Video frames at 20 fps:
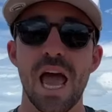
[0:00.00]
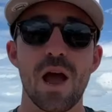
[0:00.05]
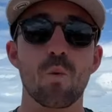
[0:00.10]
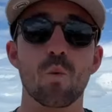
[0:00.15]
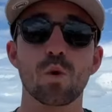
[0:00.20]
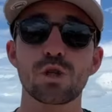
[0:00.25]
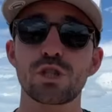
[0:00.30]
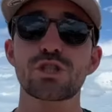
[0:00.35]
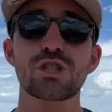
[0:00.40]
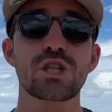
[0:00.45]

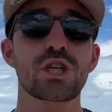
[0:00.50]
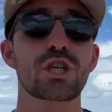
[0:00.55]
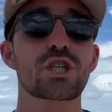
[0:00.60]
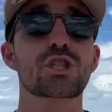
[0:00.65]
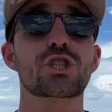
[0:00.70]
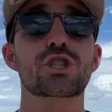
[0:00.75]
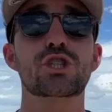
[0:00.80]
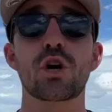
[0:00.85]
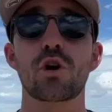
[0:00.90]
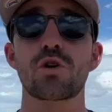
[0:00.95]
and we're just gonna
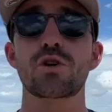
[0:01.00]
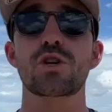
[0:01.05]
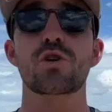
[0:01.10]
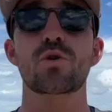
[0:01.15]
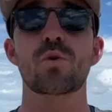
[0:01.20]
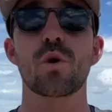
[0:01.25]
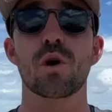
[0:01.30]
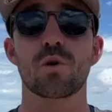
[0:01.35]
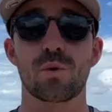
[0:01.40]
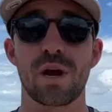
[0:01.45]
show
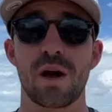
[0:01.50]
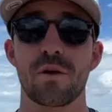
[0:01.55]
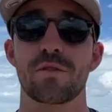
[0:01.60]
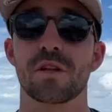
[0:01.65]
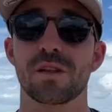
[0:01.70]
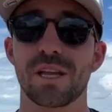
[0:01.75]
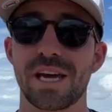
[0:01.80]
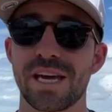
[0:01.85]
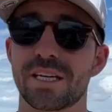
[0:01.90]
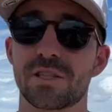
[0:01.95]
you around
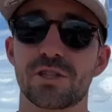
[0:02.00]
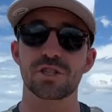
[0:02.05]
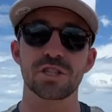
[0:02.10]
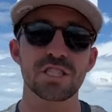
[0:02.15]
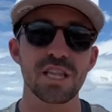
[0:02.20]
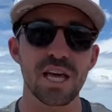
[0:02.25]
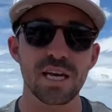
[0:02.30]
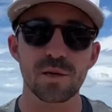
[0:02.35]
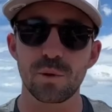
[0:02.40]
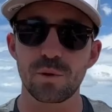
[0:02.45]
the lake
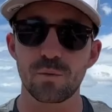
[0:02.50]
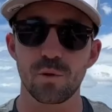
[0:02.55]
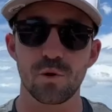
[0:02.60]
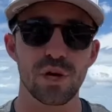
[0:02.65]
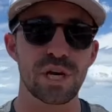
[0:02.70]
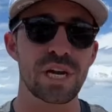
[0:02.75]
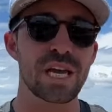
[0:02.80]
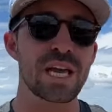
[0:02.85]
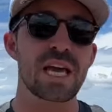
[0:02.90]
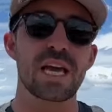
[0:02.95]
just like we
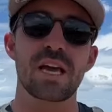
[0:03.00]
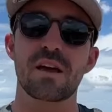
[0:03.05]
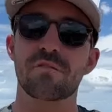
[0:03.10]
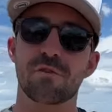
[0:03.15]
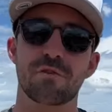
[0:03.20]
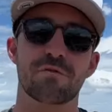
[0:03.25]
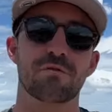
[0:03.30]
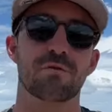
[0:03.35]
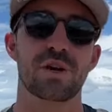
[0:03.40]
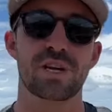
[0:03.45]
would if
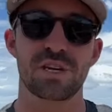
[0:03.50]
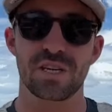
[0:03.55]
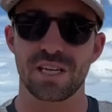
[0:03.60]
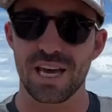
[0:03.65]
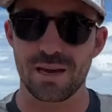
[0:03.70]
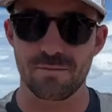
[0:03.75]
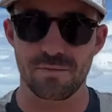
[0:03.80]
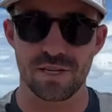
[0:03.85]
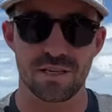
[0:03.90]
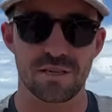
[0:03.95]
a friend
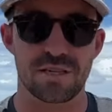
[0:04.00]
came into